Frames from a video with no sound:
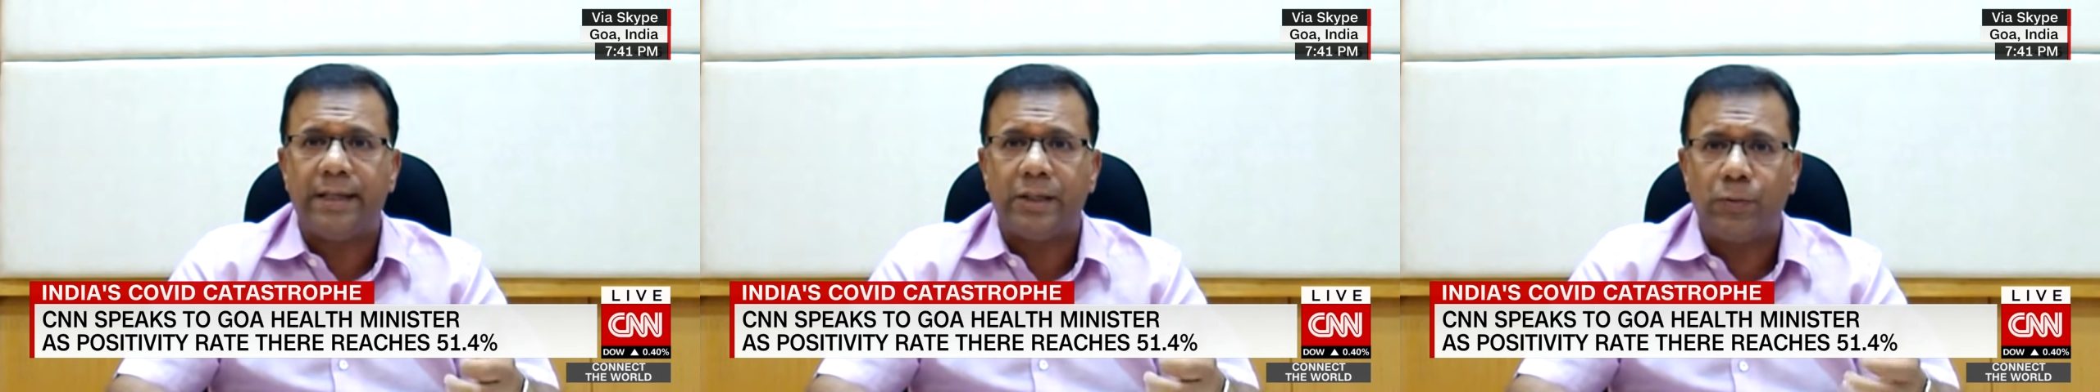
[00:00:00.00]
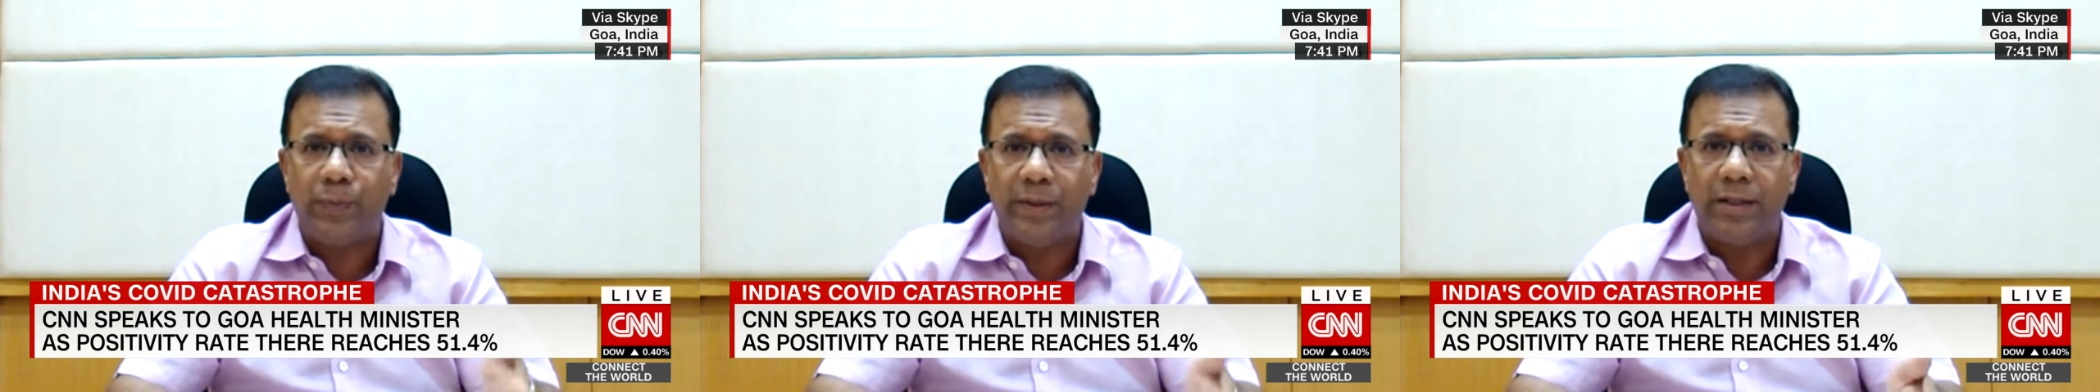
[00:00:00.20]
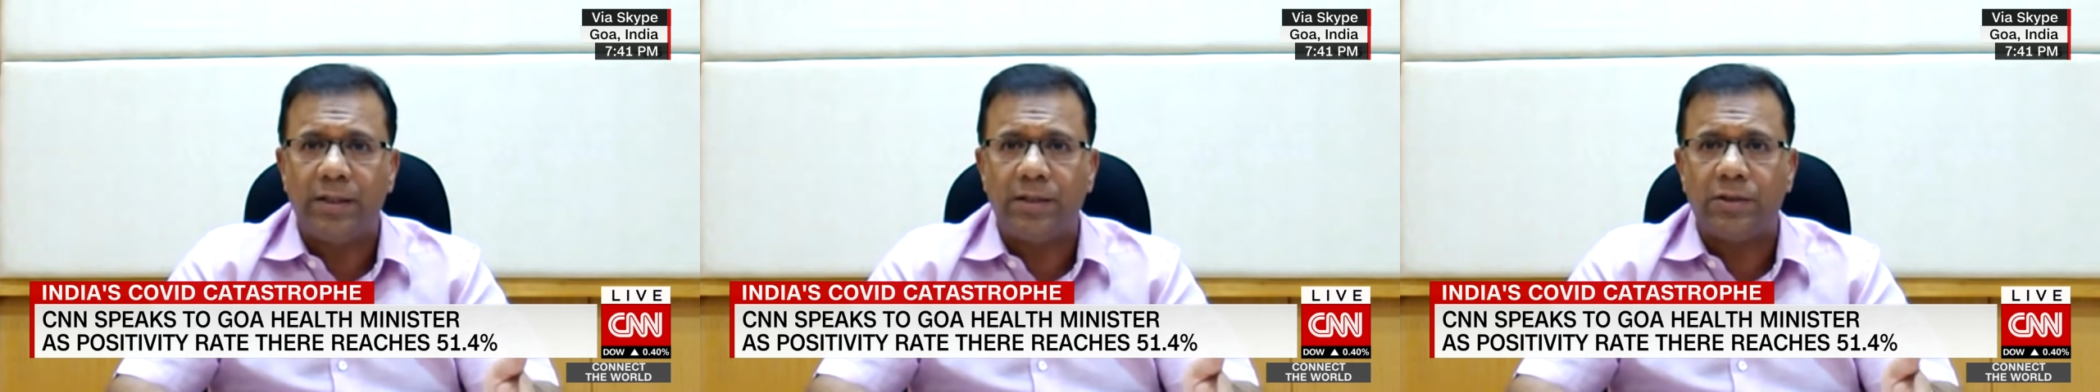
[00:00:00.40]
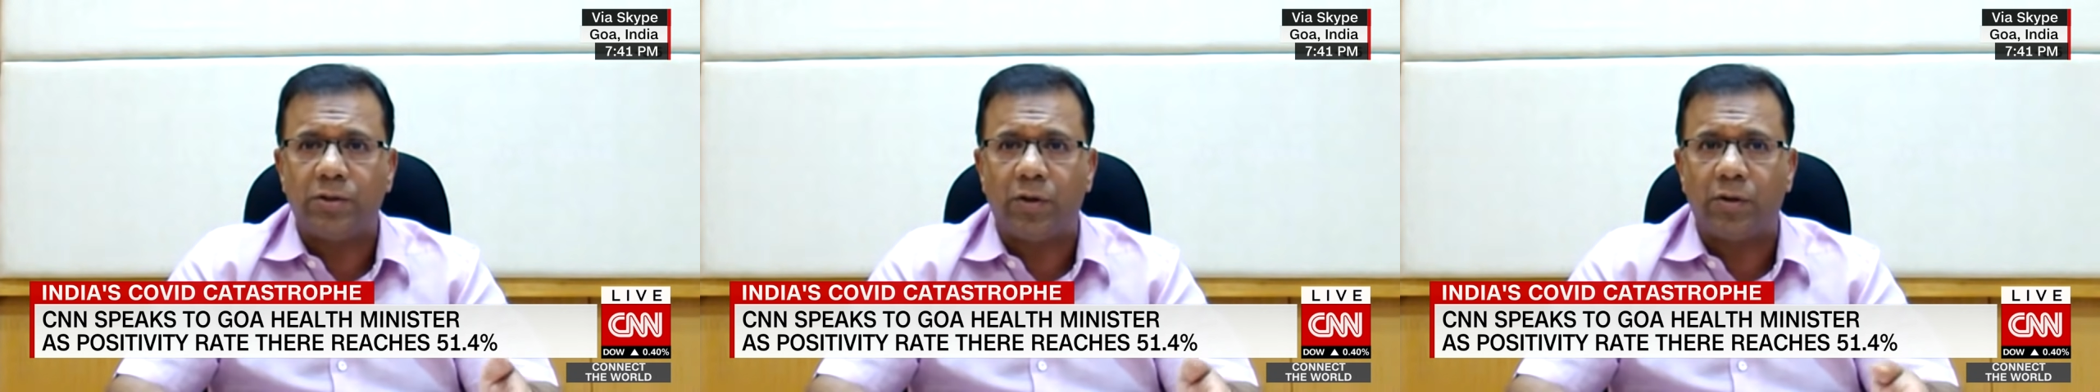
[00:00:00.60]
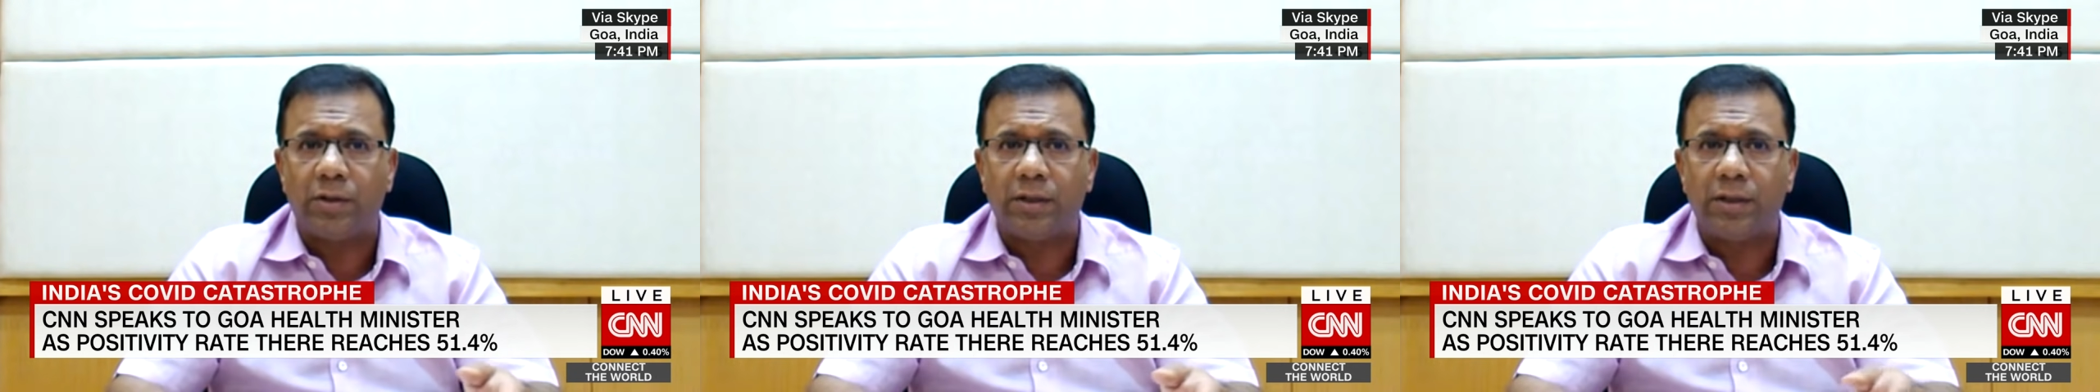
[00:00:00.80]
the
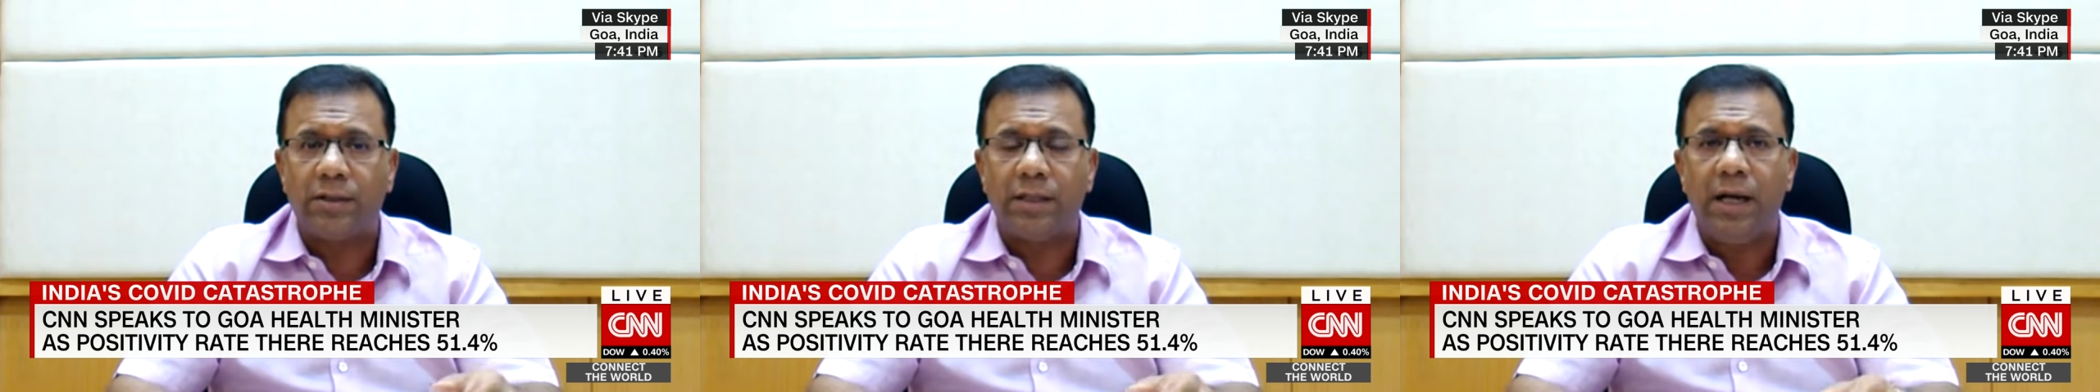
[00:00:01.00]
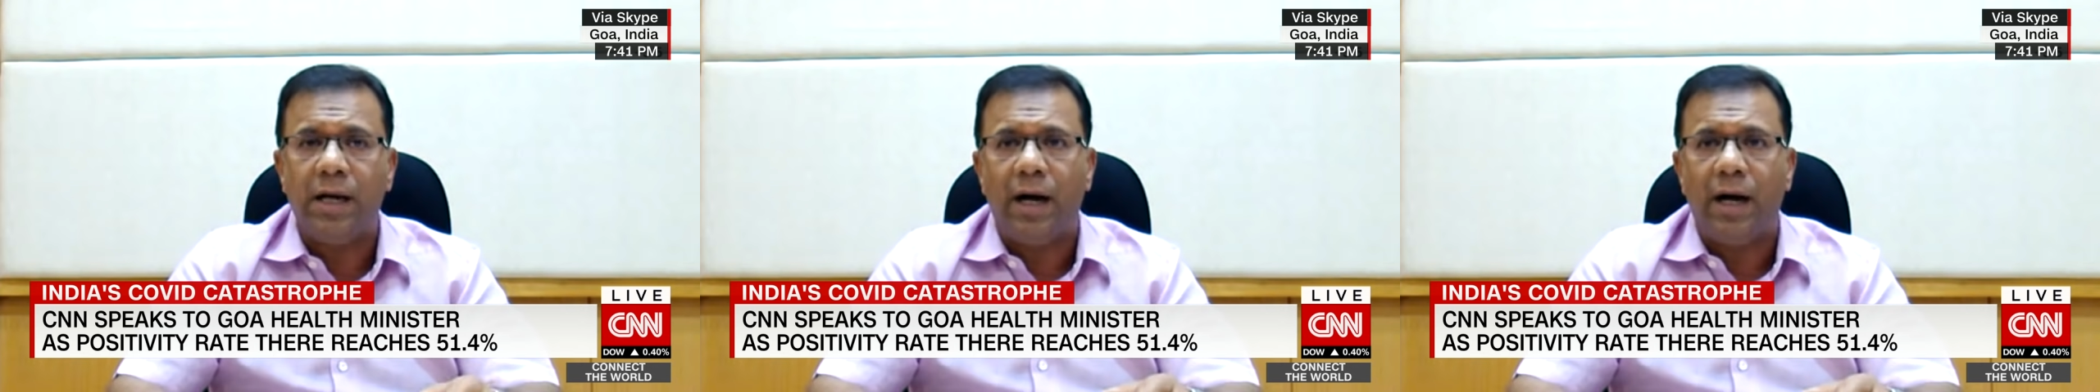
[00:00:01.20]
experienced doctors